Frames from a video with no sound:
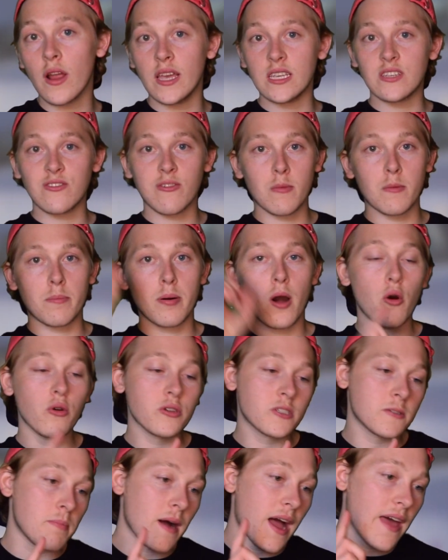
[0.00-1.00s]
is from a
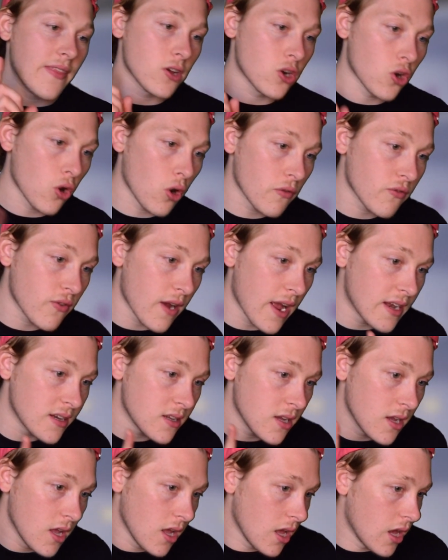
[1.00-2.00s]
post by the
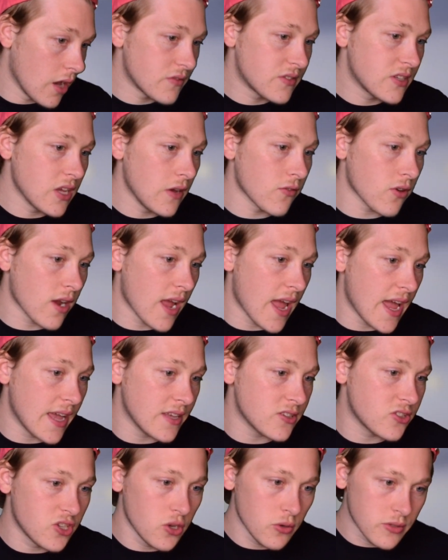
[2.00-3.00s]
girlfriend of
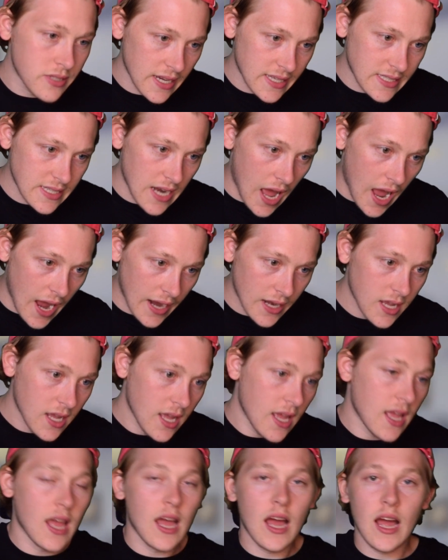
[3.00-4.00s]
SilverHaze269
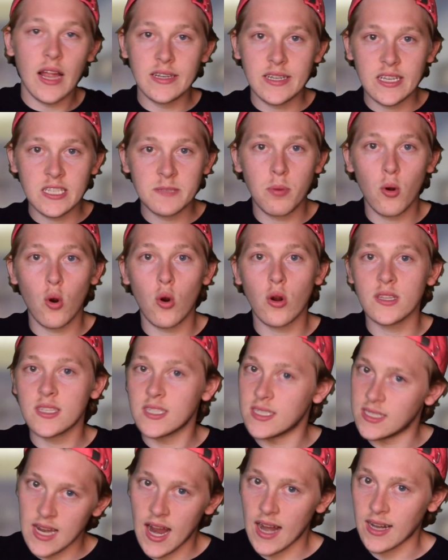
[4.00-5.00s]
on
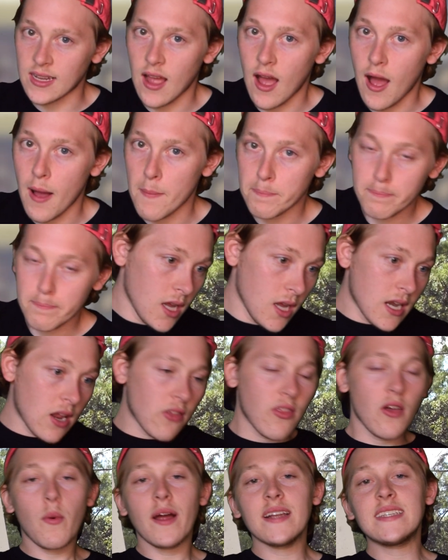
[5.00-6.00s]
DizBoards.com.
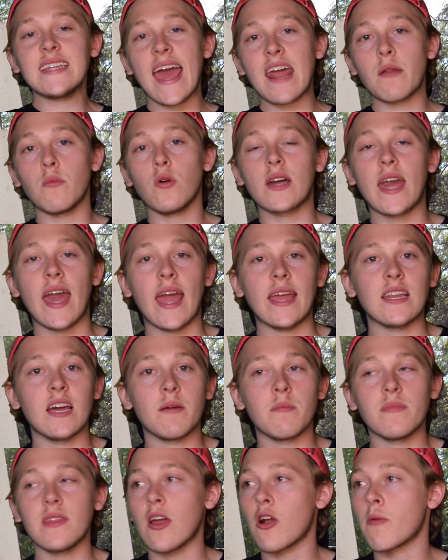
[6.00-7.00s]
Now, they went to Animal
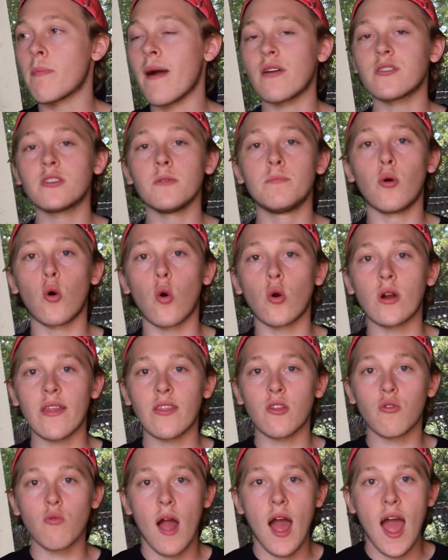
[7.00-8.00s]
Kingdom and they were about to board
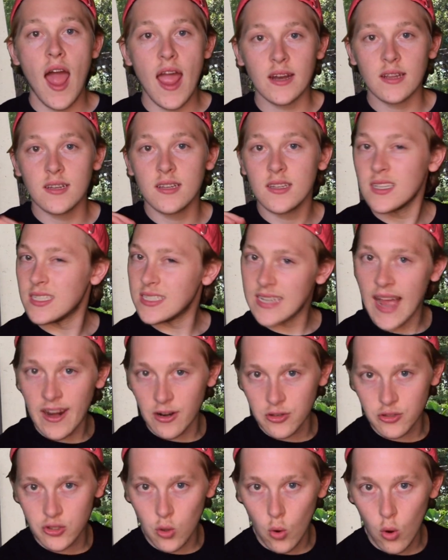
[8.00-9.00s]
on the ride
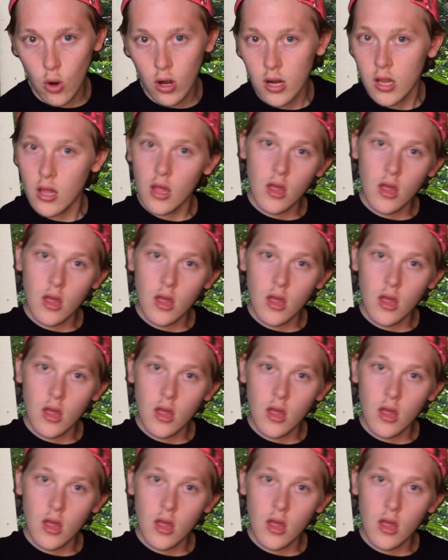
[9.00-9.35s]
Dinosaur,